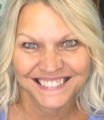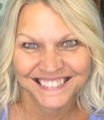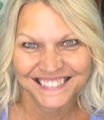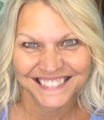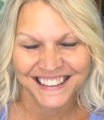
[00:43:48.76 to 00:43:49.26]

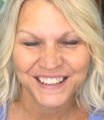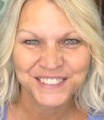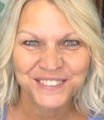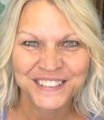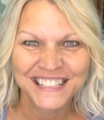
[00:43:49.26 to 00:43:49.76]
How
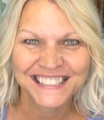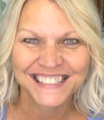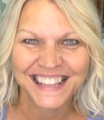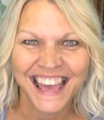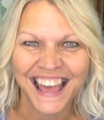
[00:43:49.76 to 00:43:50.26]
sweet is
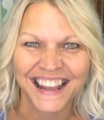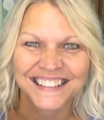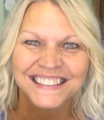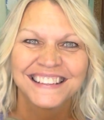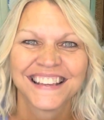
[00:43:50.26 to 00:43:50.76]
that?
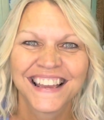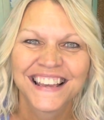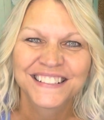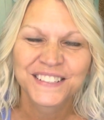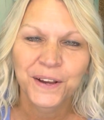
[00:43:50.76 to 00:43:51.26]

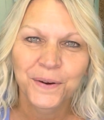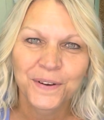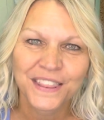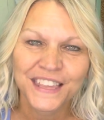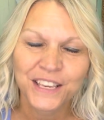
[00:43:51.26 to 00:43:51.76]
So
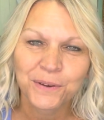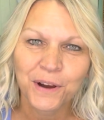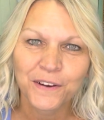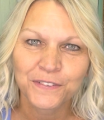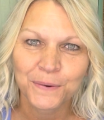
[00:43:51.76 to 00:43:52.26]
thank you all
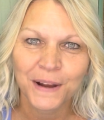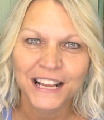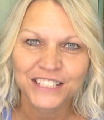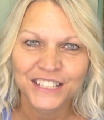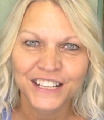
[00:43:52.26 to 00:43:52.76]
for
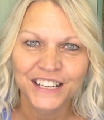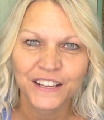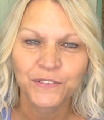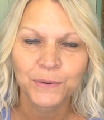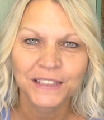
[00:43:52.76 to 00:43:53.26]
watching. If you
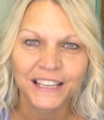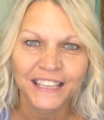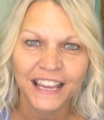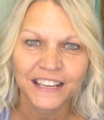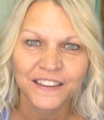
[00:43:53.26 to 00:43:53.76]
would like
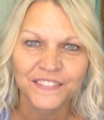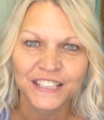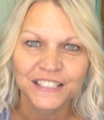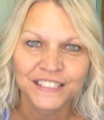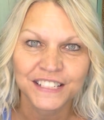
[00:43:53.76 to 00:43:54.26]
any of these
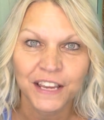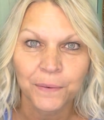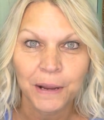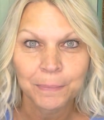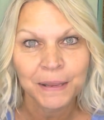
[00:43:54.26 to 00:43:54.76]
DIY
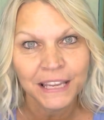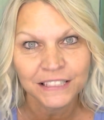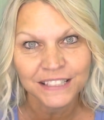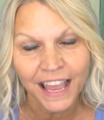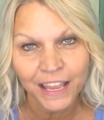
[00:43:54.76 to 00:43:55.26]
paints,
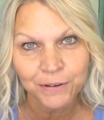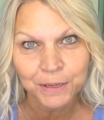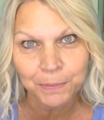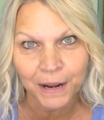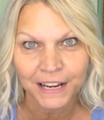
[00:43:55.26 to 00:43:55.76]
IOD
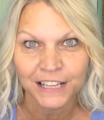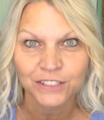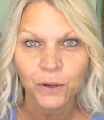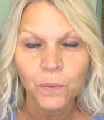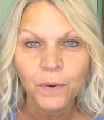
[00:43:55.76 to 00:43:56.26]
products,
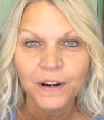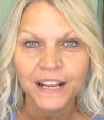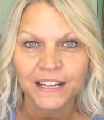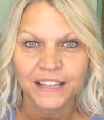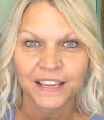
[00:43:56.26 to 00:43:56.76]
or any of
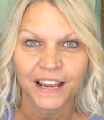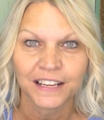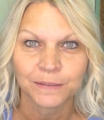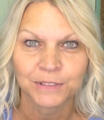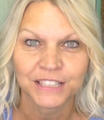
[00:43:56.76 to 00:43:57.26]
the
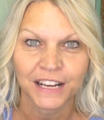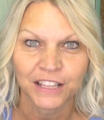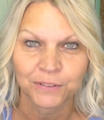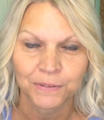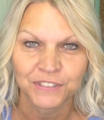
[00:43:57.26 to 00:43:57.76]
items that I
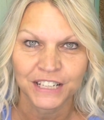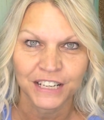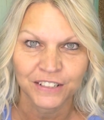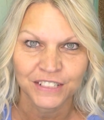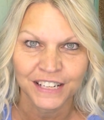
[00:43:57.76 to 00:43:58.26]
thrifted here
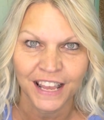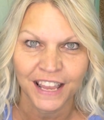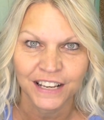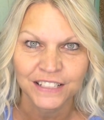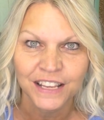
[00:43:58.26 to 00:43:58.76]
tonight,
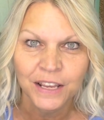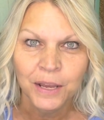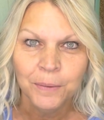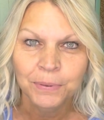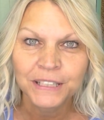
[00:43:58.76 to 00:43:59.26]

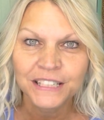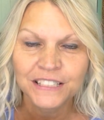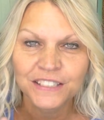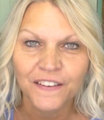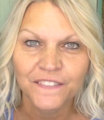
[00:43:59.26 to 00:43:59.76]
please
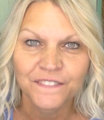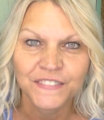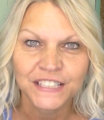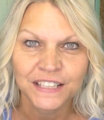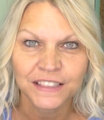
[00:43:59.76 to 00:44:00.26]

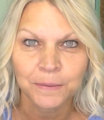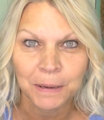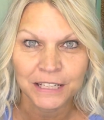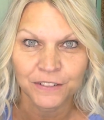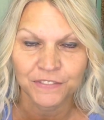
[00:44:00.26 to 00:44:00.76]
visit
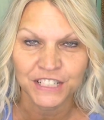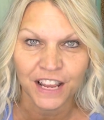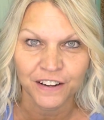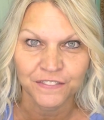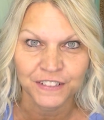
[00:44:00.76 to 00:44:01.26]

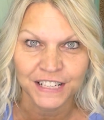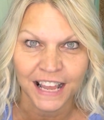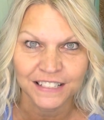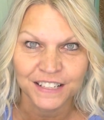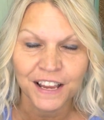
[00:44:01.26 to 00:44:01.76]

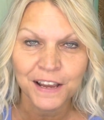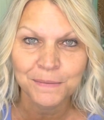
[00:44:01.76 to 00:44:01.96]
thepaintedphotographer.com and I'll